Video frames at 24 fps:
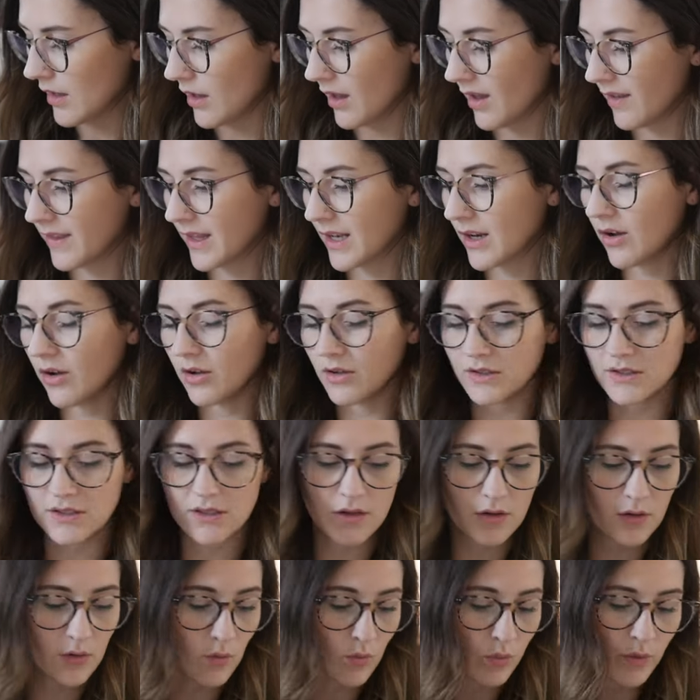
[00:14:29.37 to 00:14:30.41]
And then
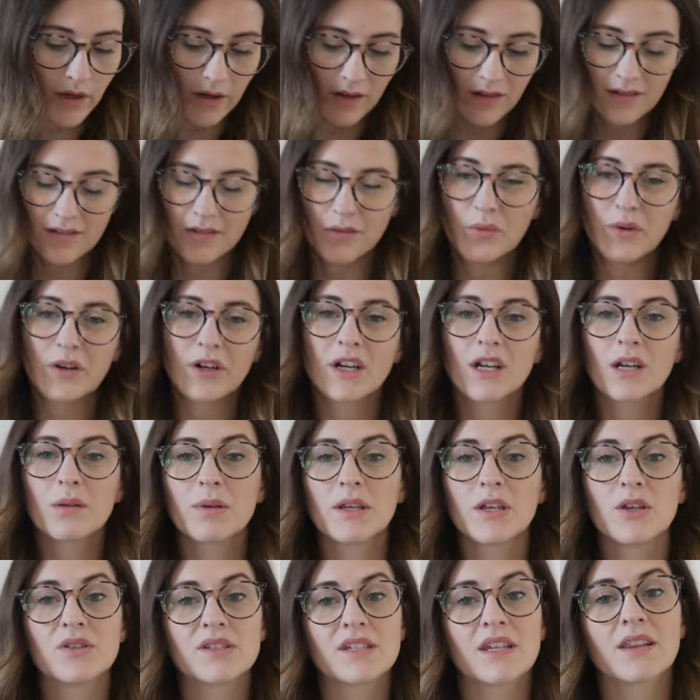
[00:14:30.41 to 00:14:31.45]
also we're we're gonna
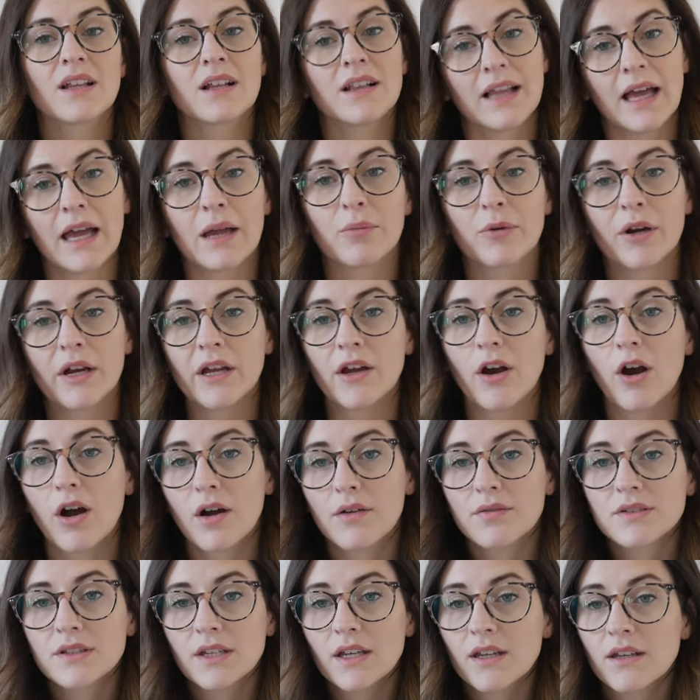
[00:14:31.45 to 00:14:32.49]
be using the library
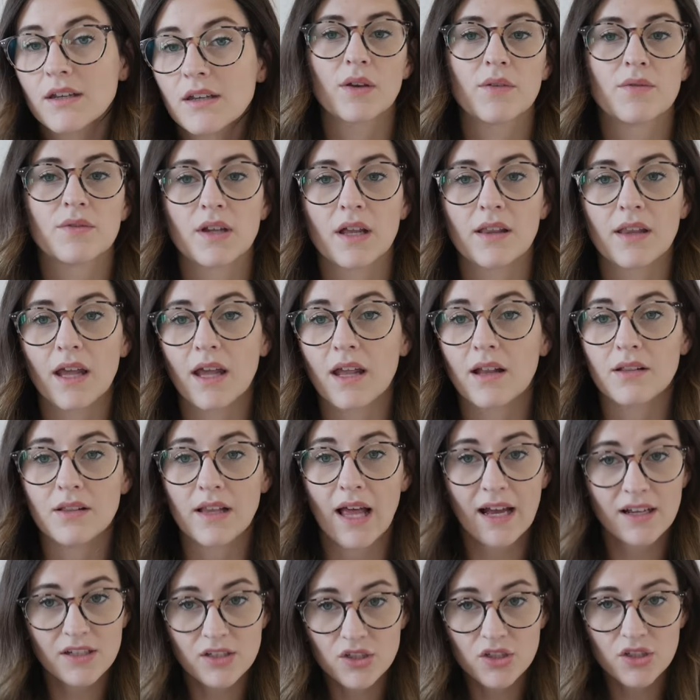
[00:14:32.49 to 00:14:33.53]
often. We've done that
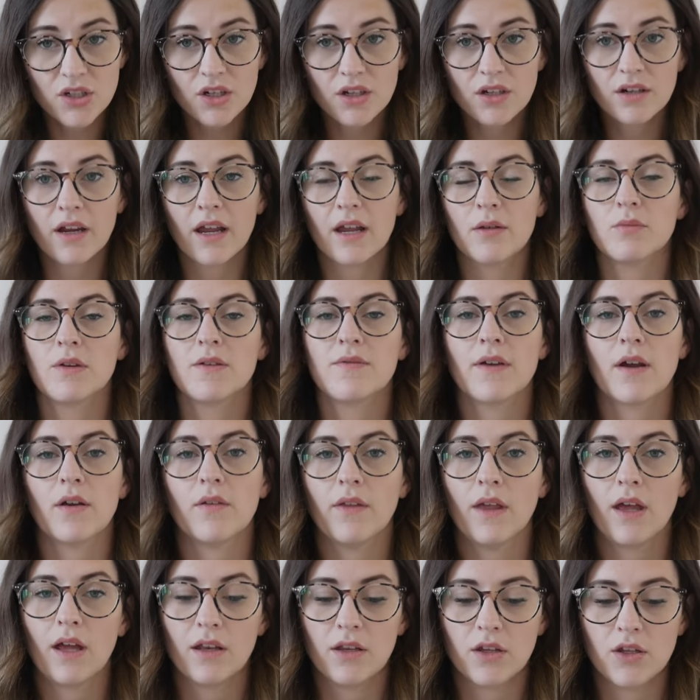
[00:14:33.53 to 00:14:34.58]
last year, and we
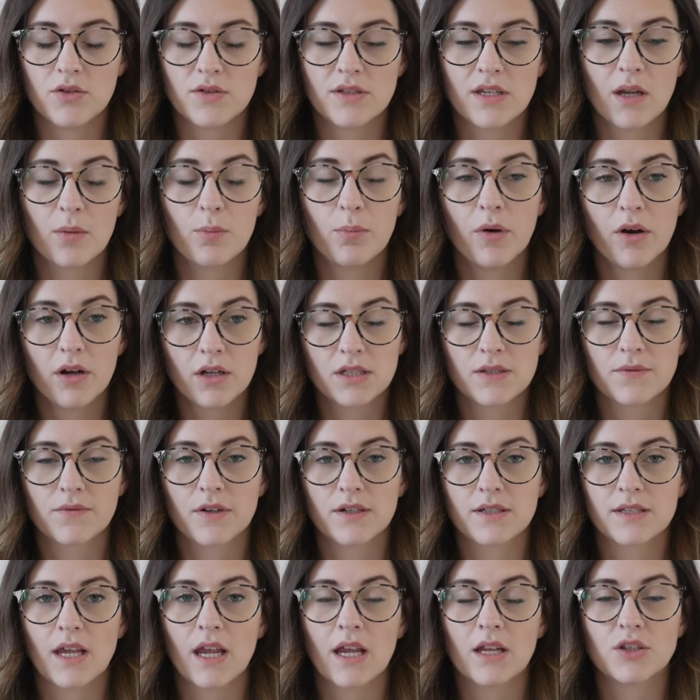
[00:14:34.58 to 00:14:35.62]
found that using books
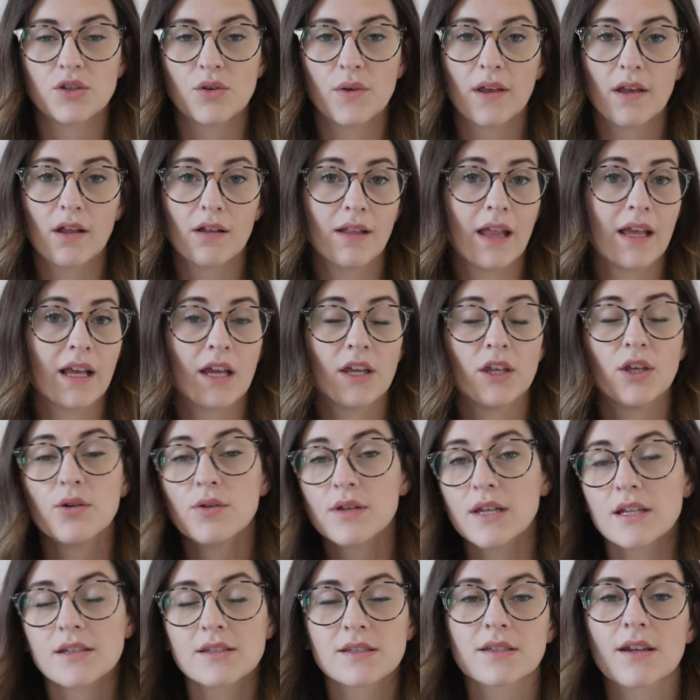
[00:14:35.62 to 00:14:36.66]
for, say, doing like a
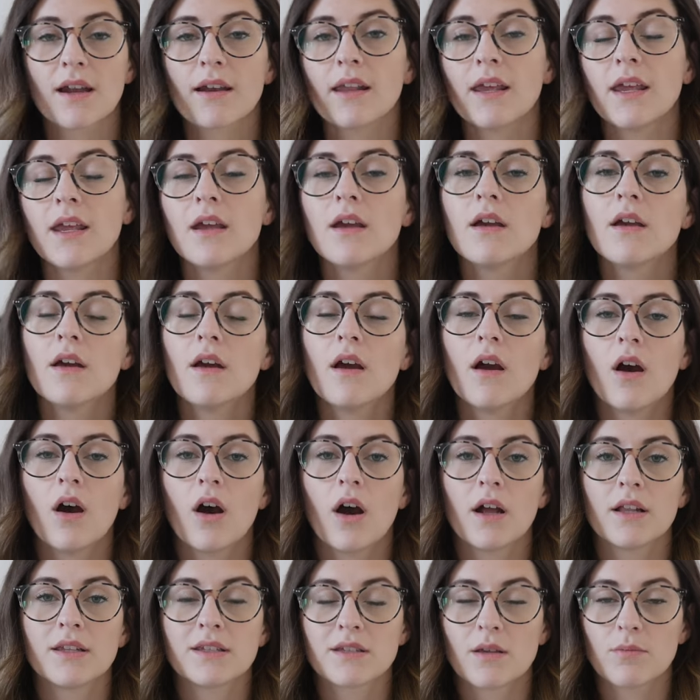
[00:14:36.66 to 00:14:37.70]
unit study
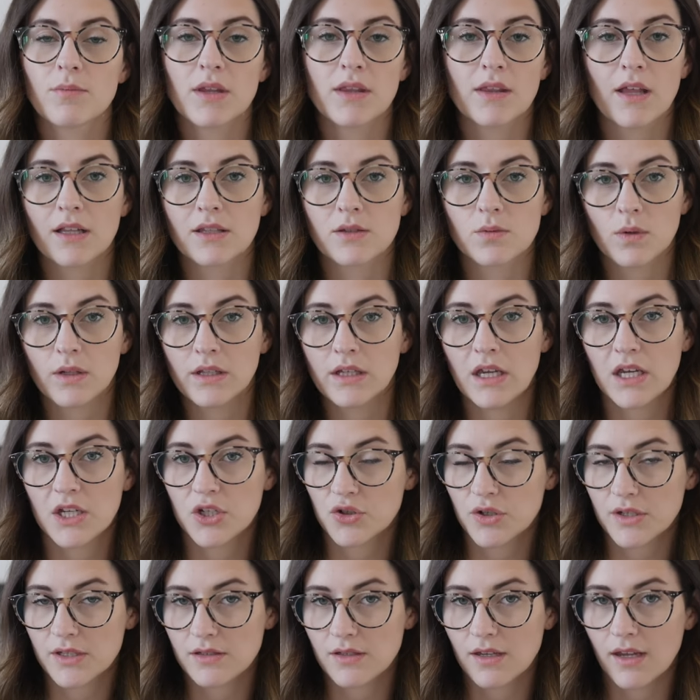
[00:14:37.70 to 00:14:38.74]
on something that's really
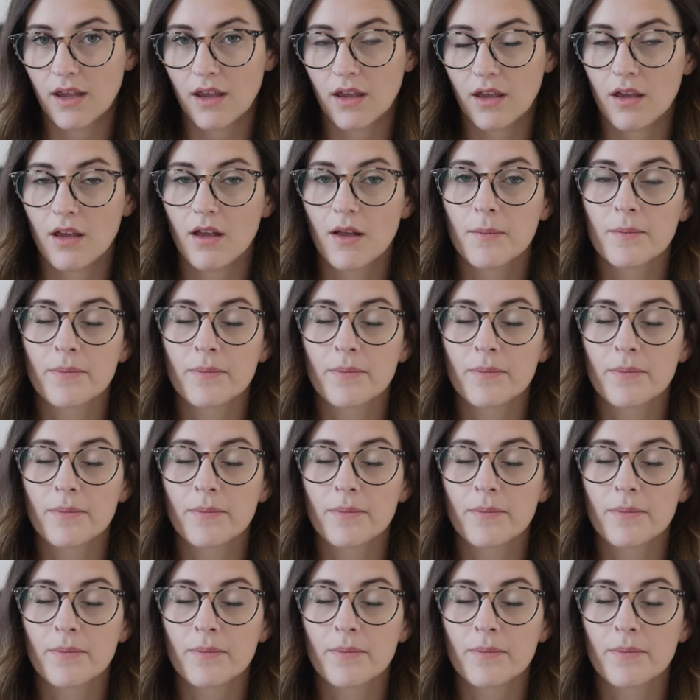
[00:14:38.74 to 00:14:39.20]
interesting